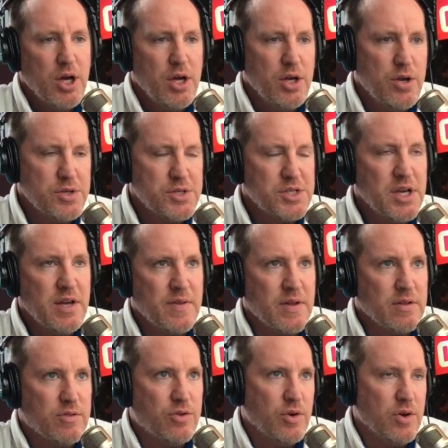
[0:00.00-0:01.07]
you're saying
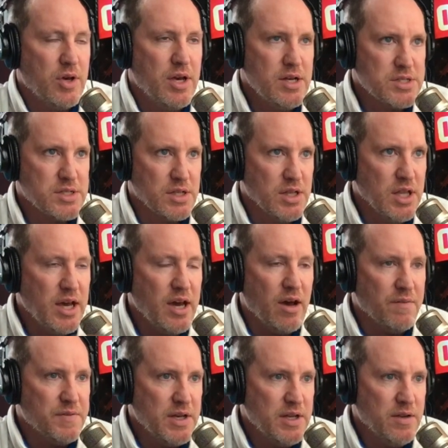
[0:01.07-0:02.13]
that to his
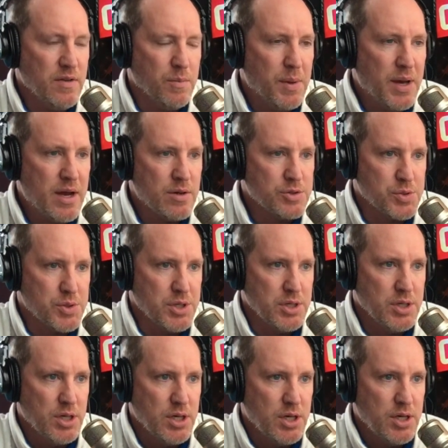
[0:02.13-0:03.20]
left into the boundary,